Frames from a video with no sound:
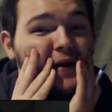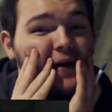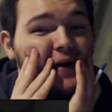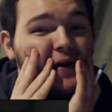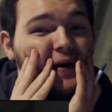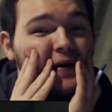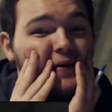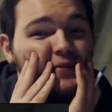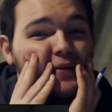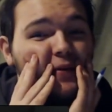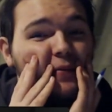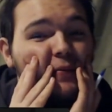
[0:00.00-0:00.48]

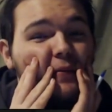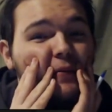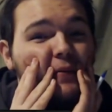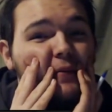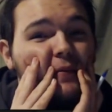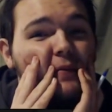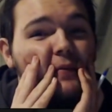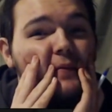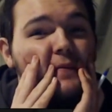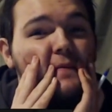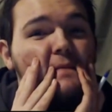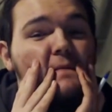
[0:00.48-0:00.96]
Let go
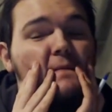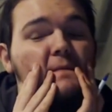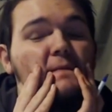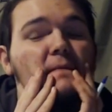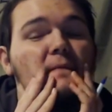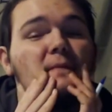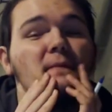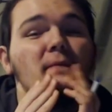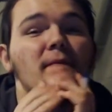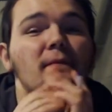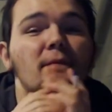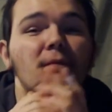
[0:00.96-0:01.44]
of that
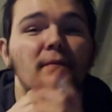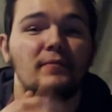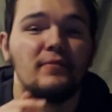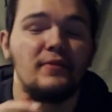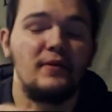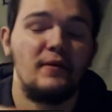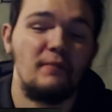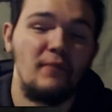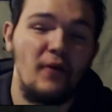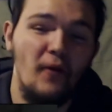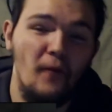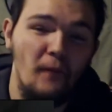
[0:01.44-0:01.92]
trigger and put
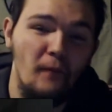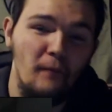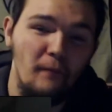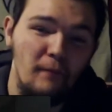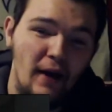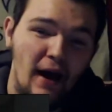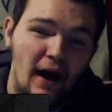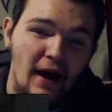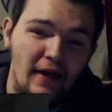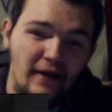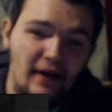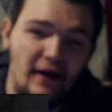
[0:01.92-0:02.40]
your hands in
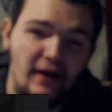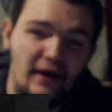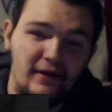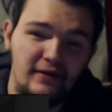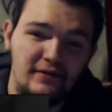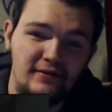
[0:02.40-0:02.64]
the air.